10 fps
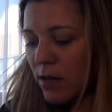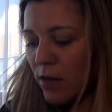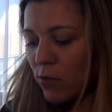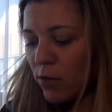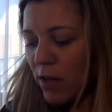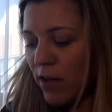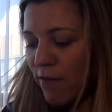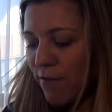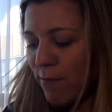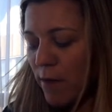I will
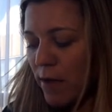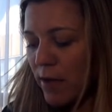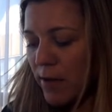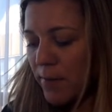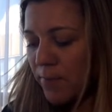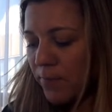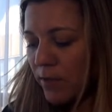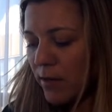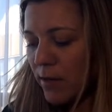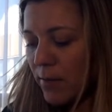have my
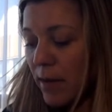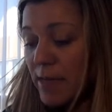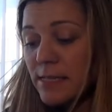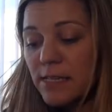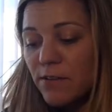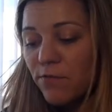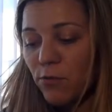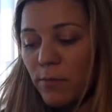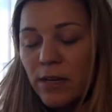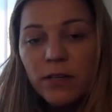um, IC
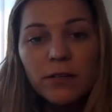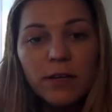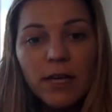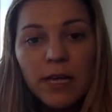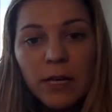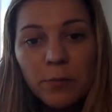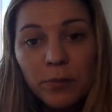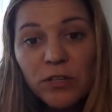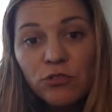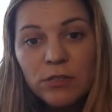for my N and
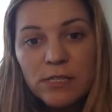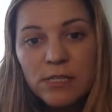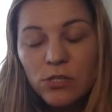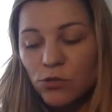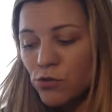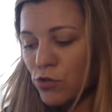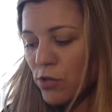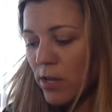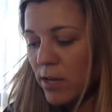P transistors,